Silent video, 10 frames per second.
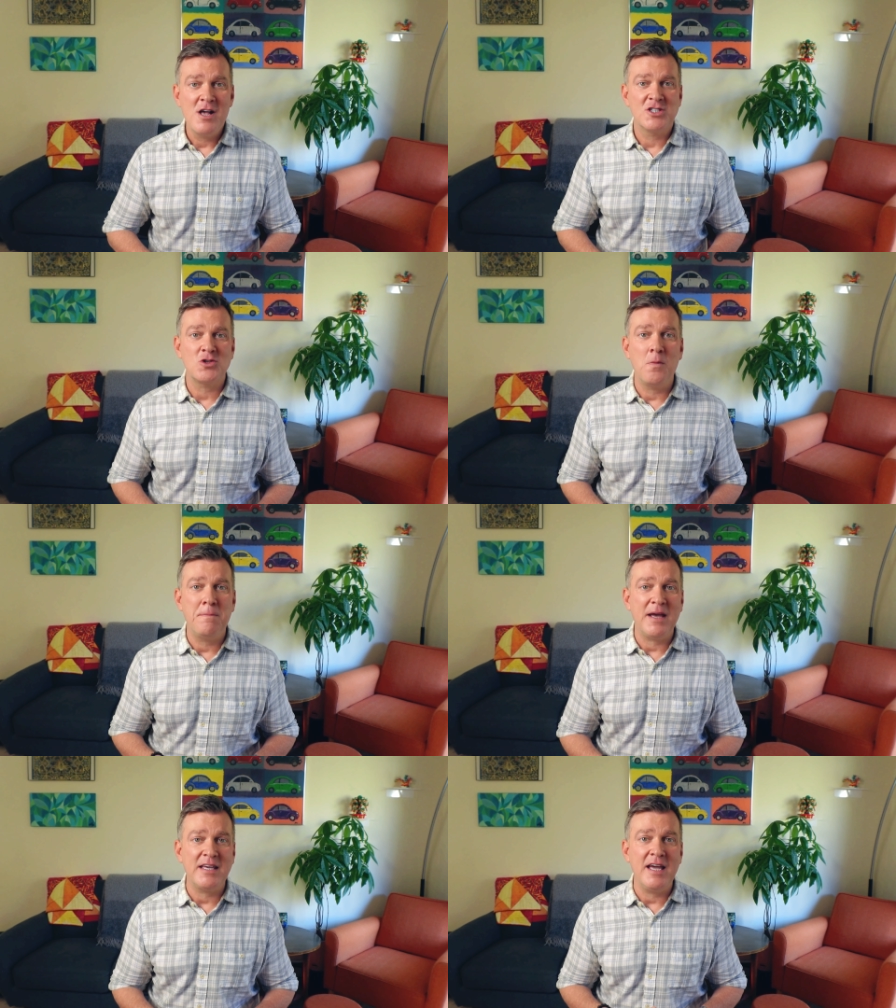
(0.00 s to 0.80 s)
So
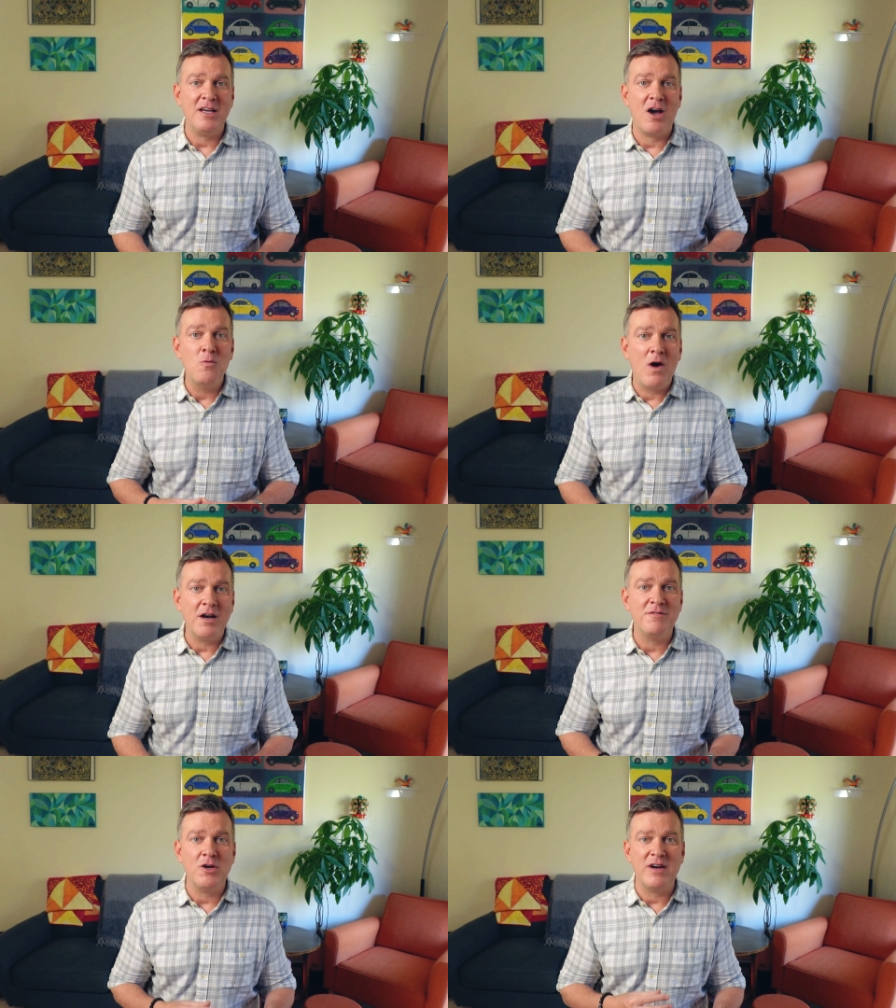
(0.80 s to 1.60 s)
picking
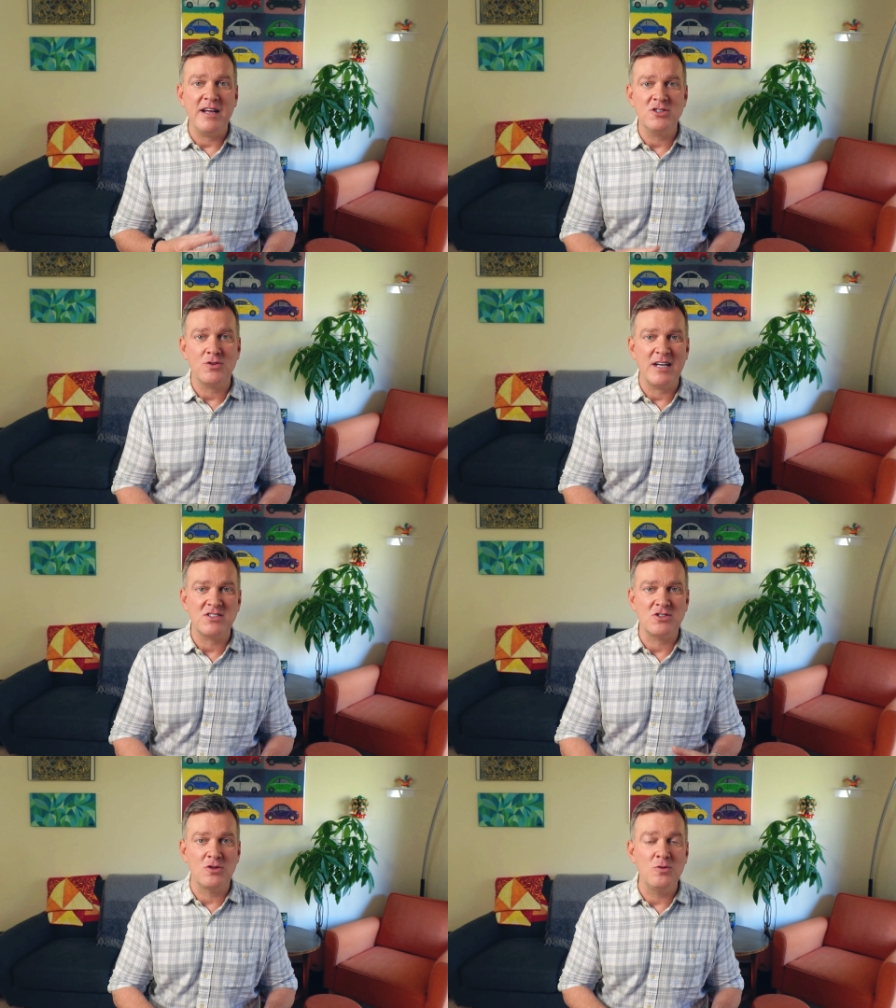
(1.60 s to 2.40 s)
one of your
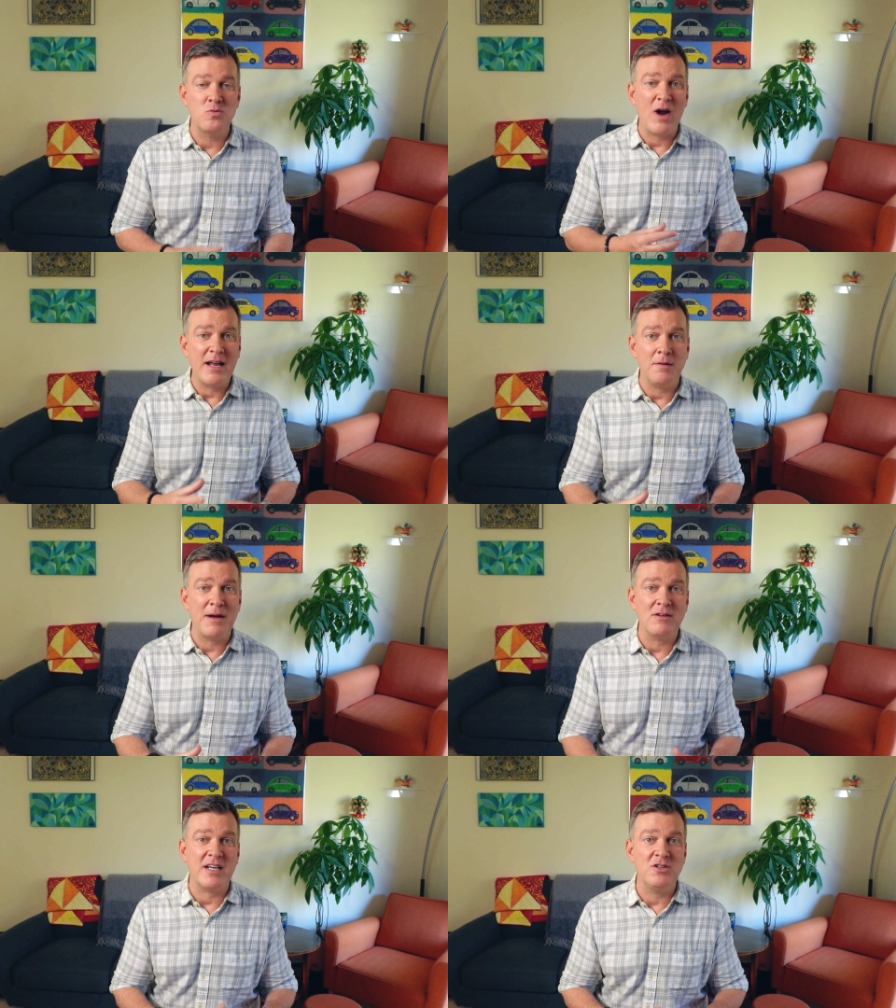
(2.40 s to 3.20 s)
interests to write
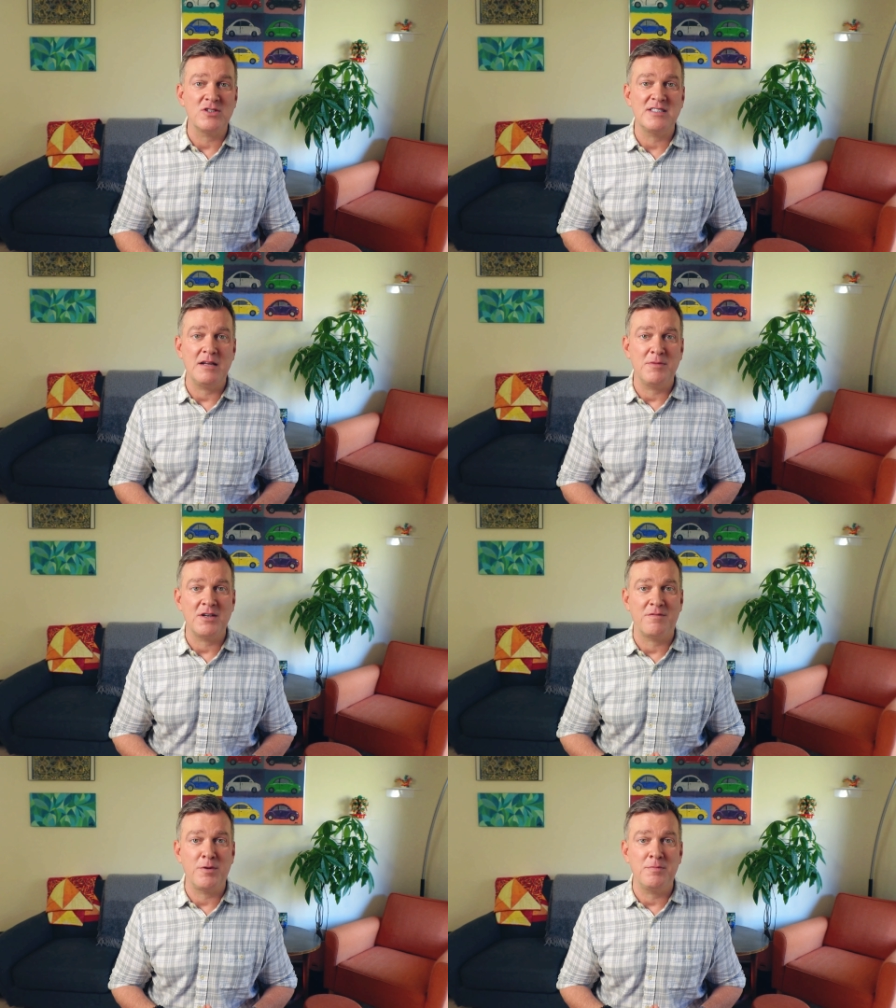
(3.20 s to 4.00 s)
about in your
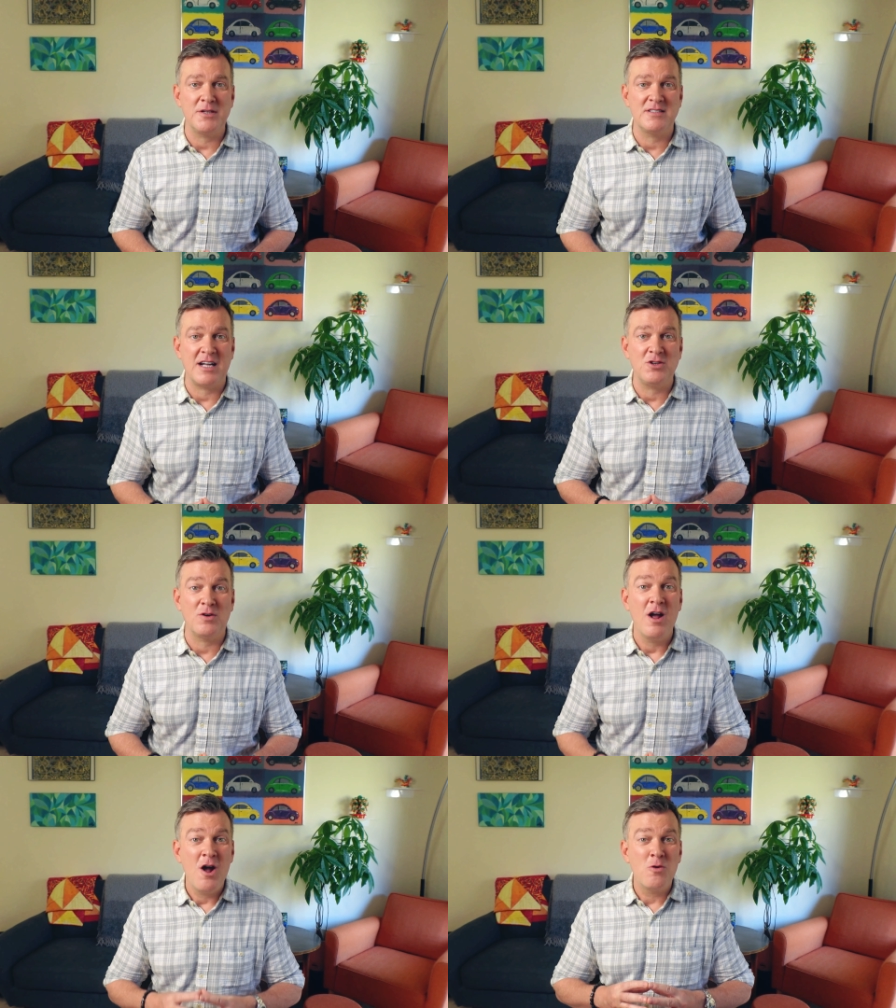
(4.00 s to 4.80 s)
statement of purpose that you're